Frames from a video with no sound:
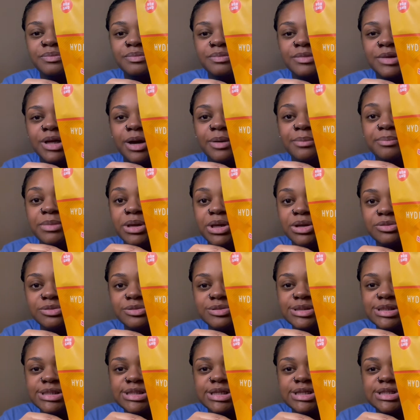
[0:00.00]
immune
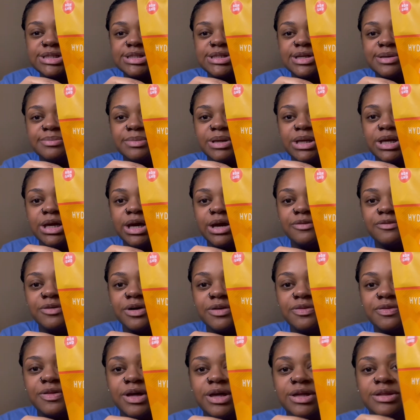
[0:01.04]
system and
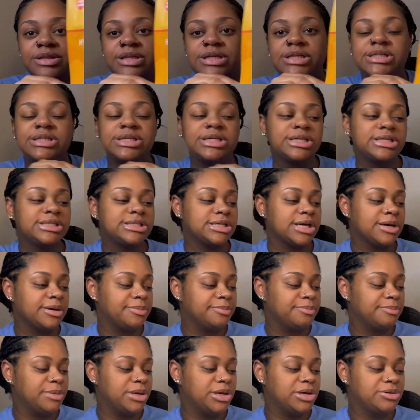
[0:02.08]
everything, this is
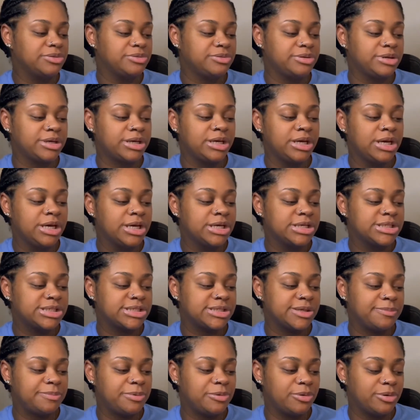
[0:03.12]
immune
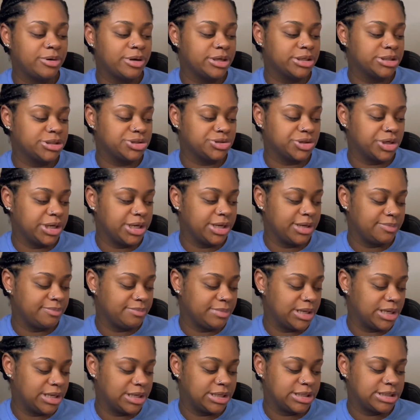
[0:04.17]
support drink
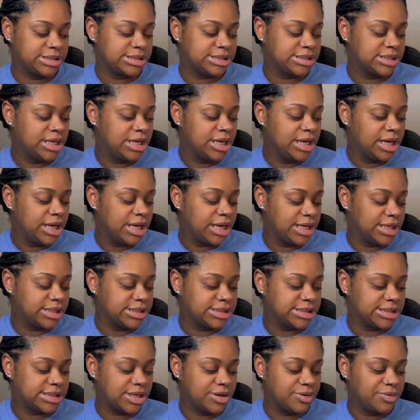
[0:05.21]
mix. And
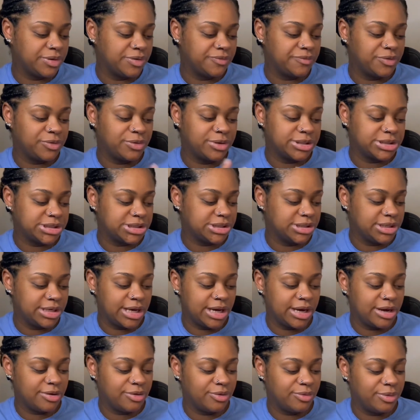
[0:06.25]
so, of course, you
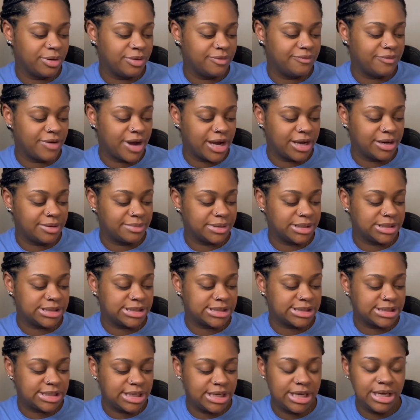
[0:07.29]
know, with vitamin
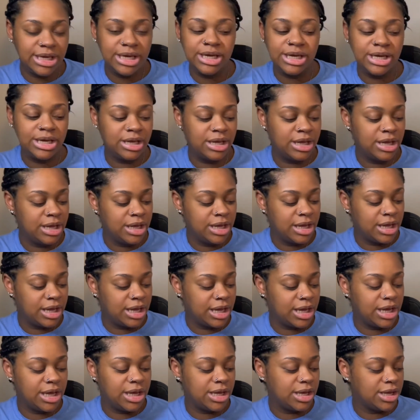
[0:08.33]
C
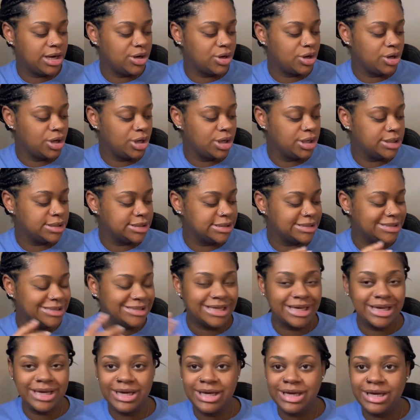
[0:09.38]
and
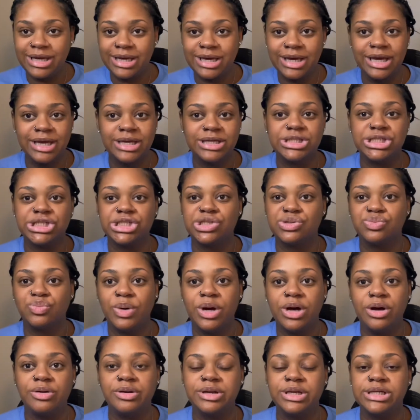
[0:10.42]
zinc and just
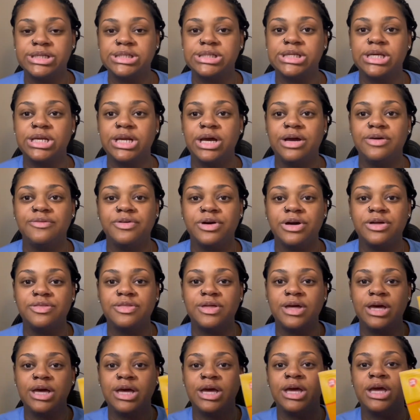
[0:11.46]
wellness and
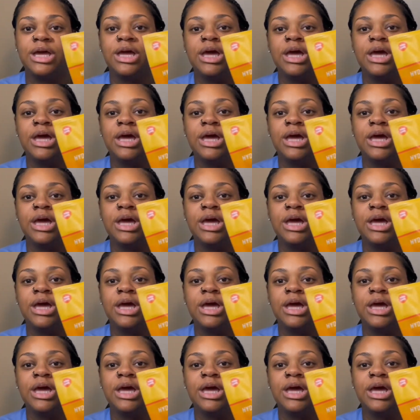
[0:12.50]
everything,